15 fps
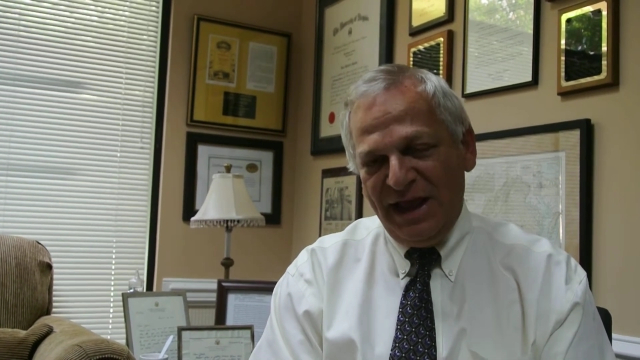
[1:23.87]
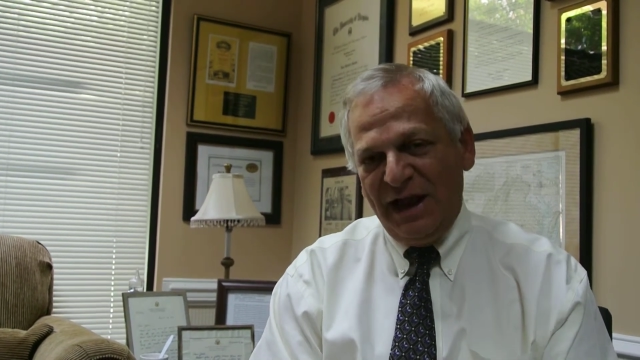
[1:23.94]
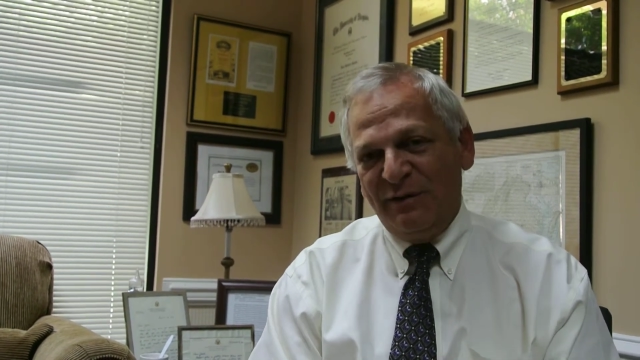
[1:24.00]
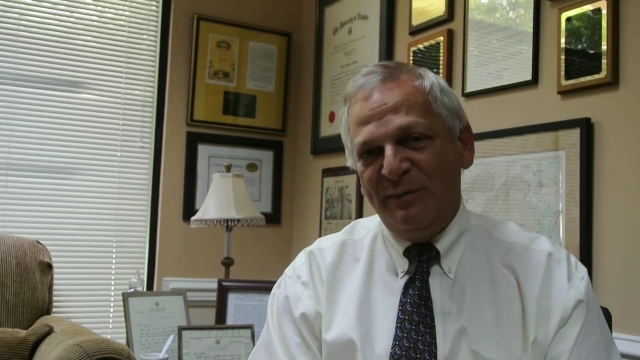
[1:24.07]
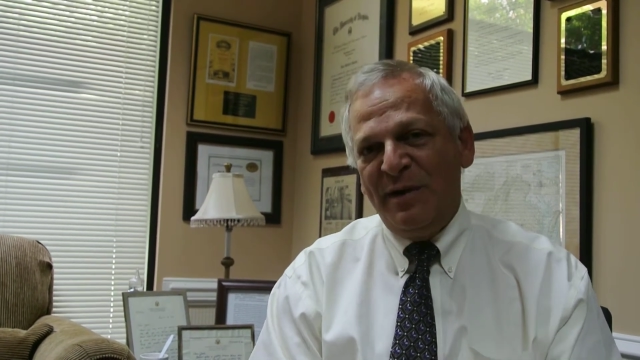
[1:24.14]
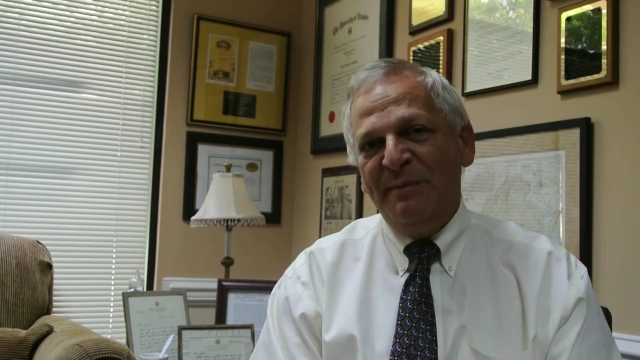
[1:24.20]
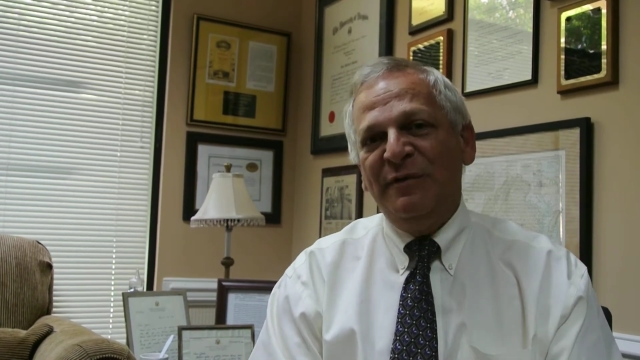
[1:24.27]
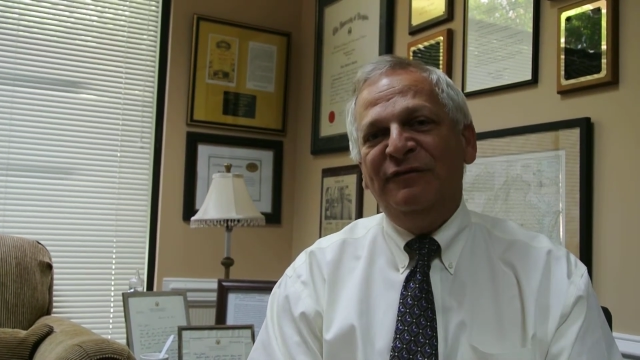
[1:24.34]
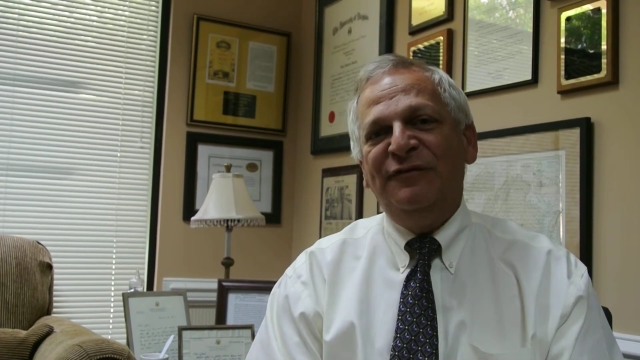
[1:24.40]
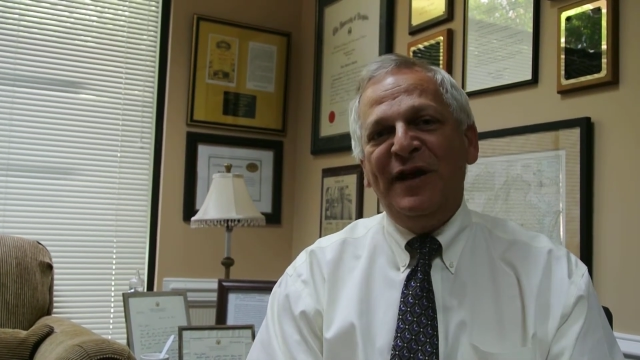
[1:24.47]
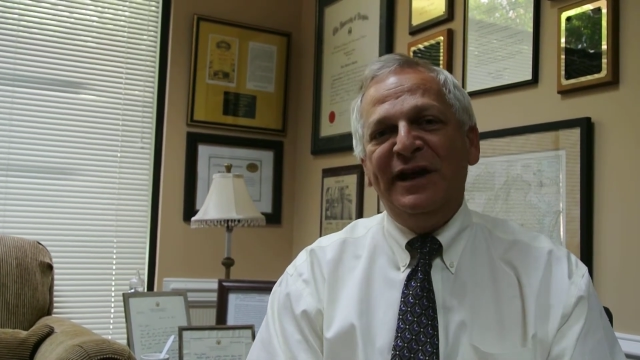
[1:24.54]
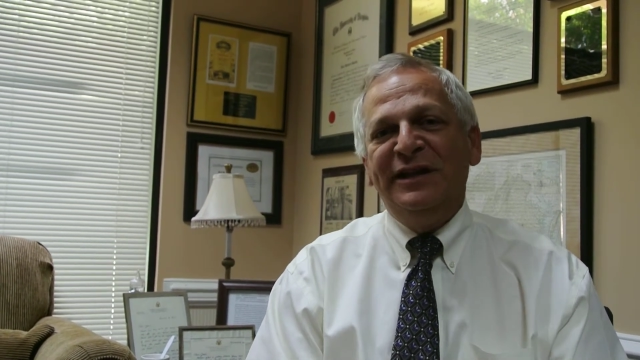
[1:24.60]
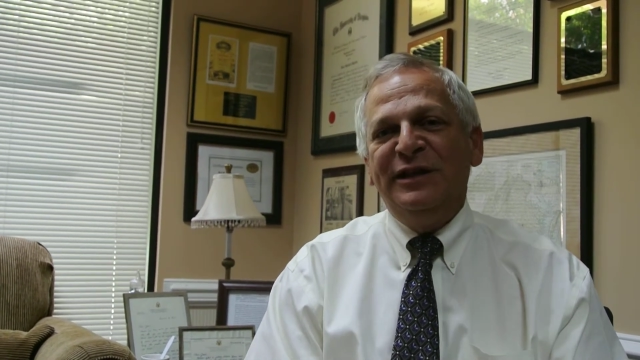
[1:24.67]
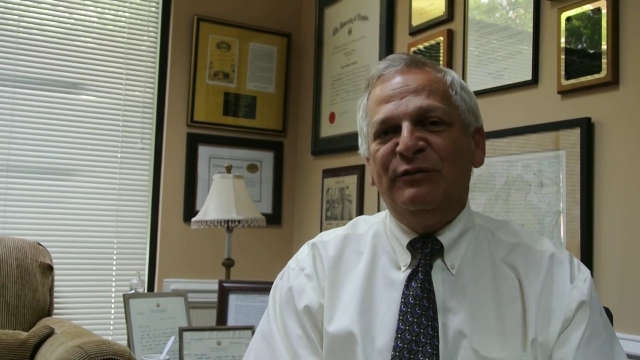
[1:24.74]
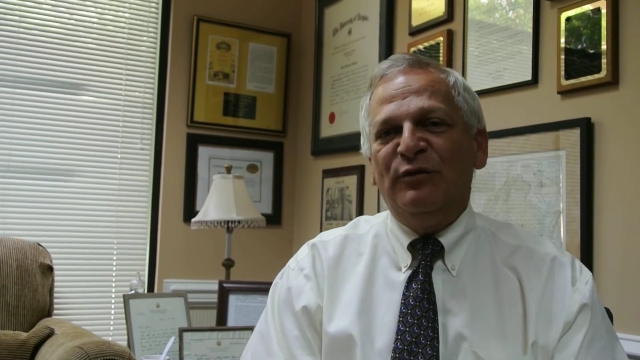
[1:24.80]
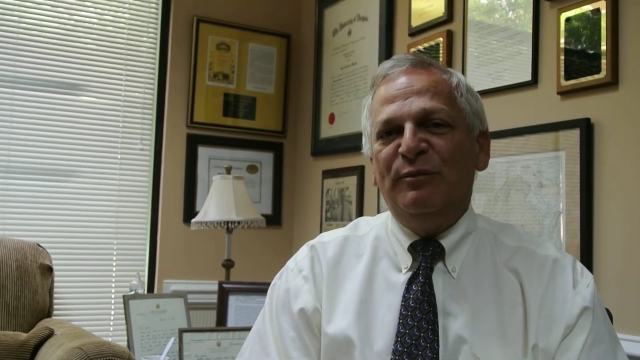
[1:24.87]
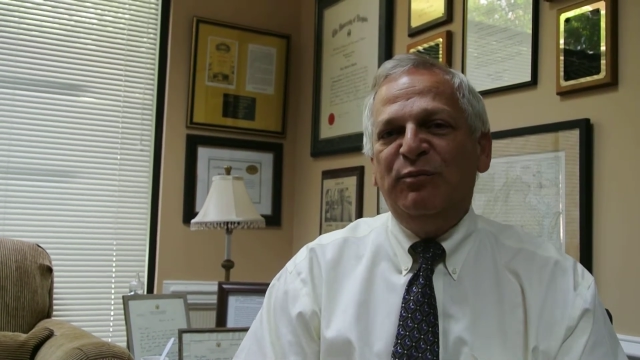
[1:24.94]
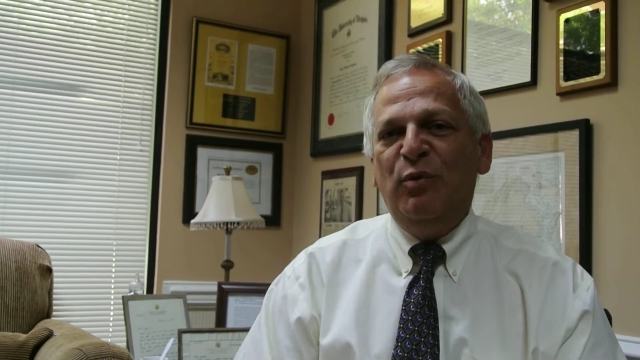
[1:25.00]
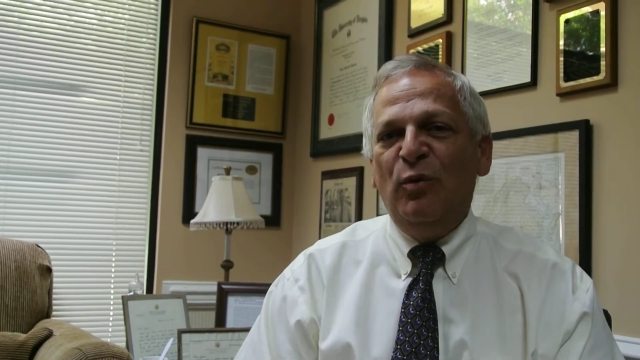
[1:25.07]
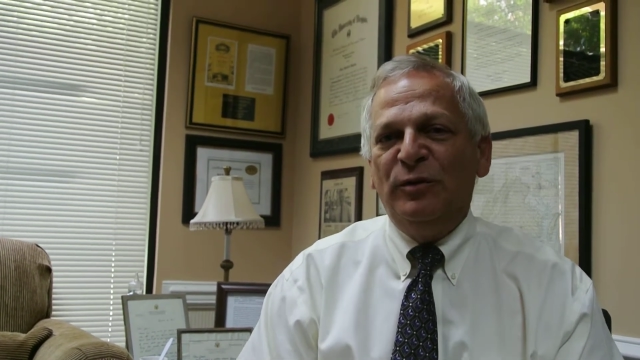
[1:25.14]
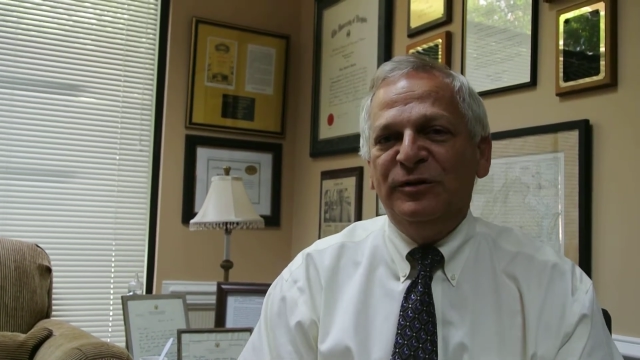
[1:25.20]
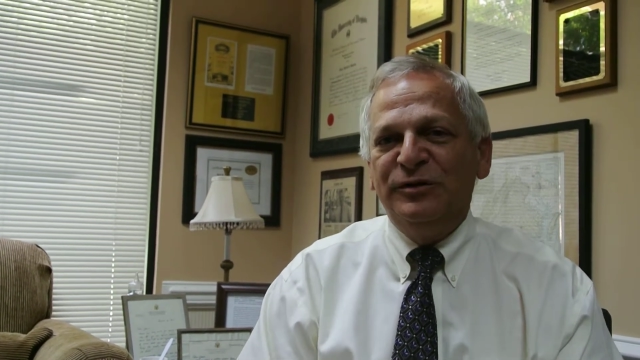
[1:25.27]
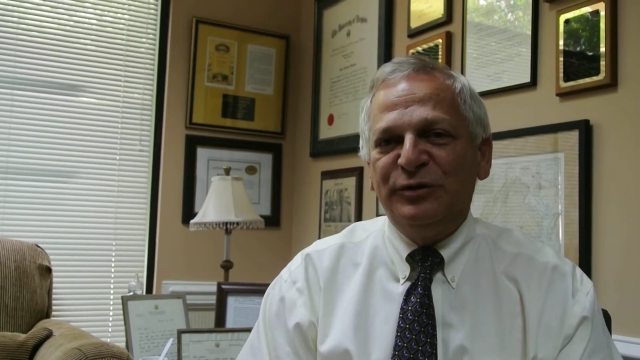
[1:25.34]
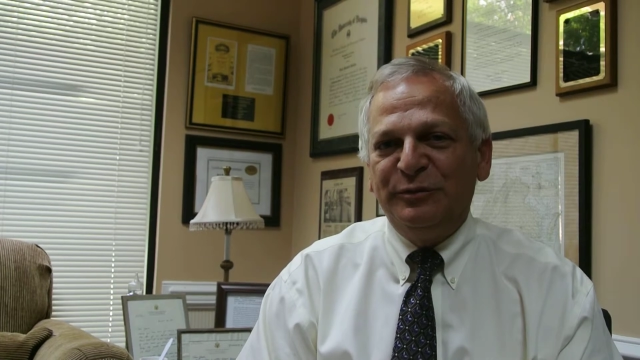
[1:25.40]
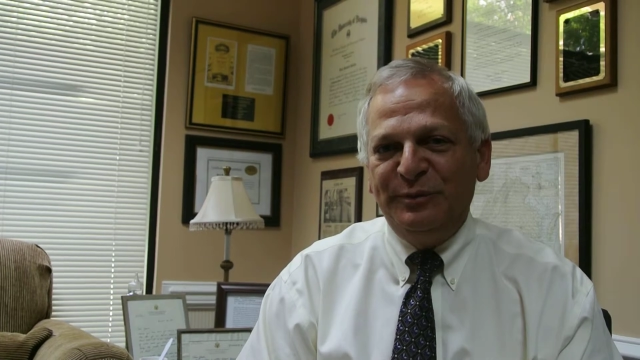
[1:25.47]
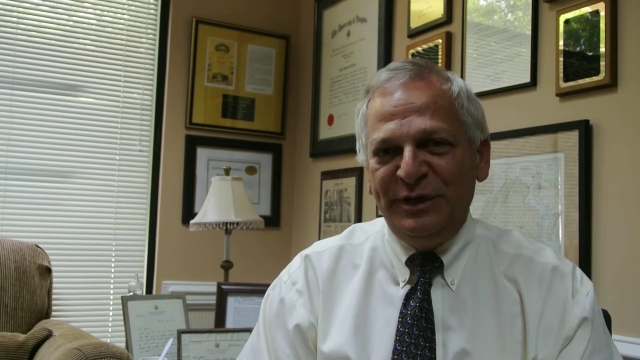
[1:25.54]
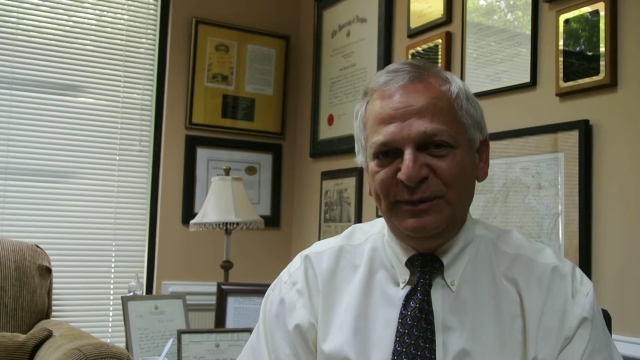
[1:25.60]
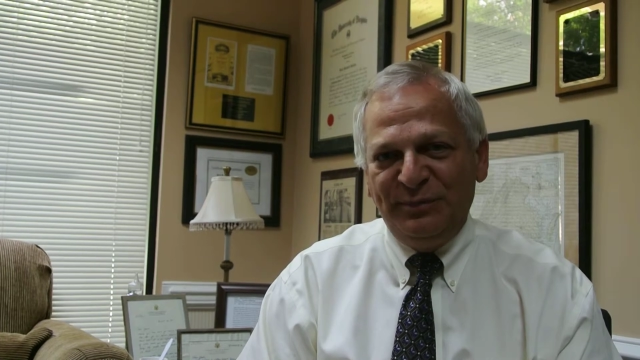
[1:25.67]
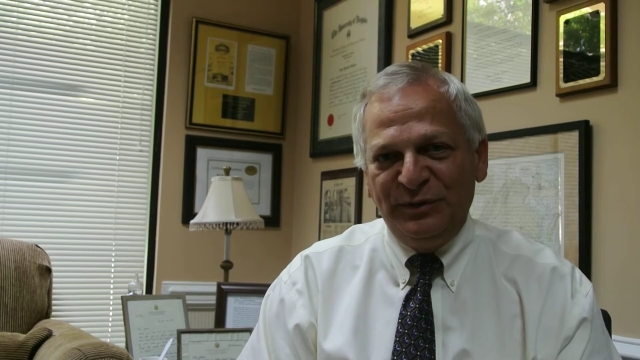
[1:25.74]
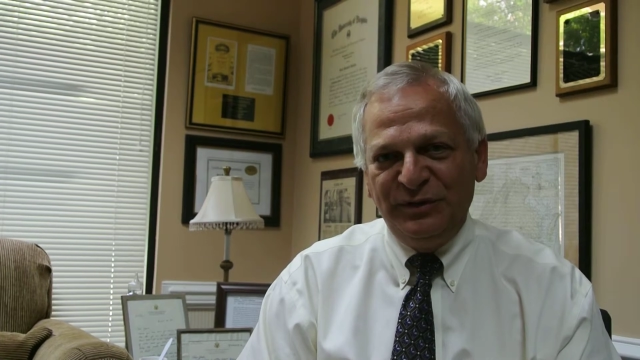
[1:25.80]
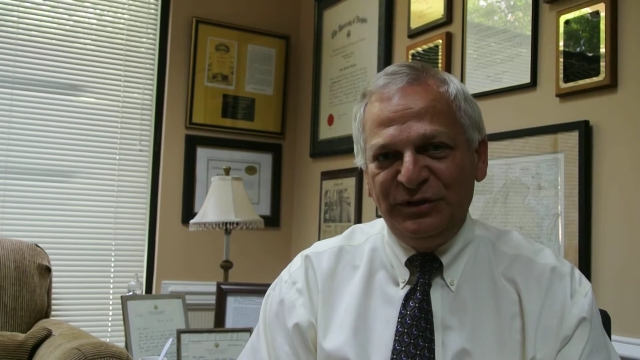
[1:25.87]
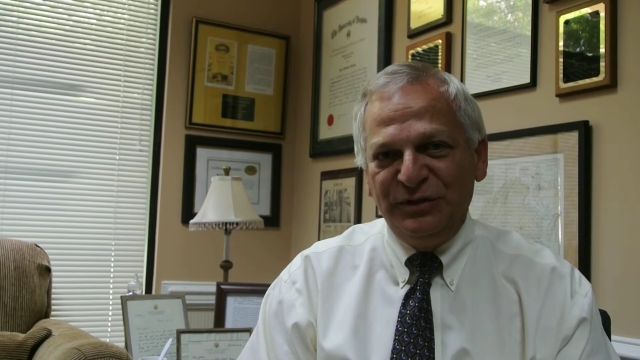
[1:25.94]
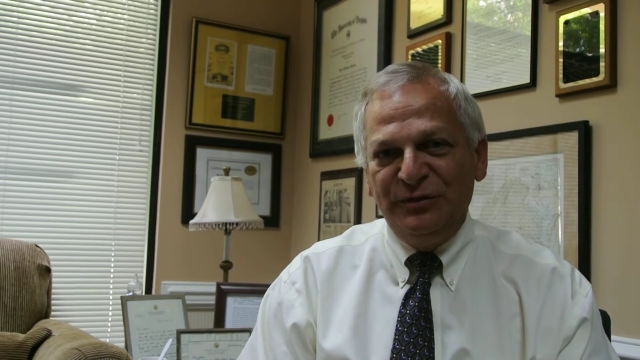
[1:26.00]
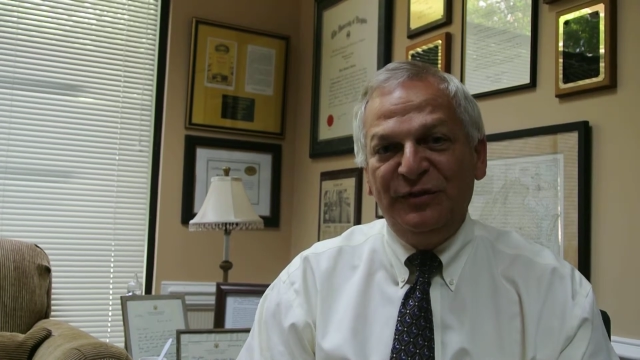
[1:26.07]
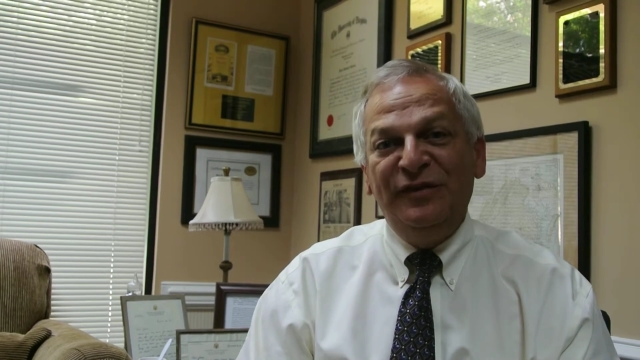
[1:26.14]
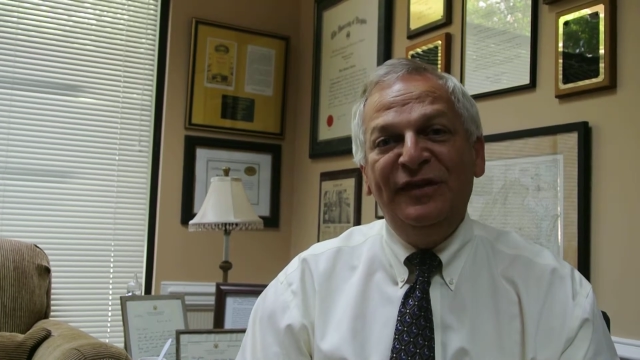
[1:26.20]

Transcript: And remember, finally, that reporters are people too.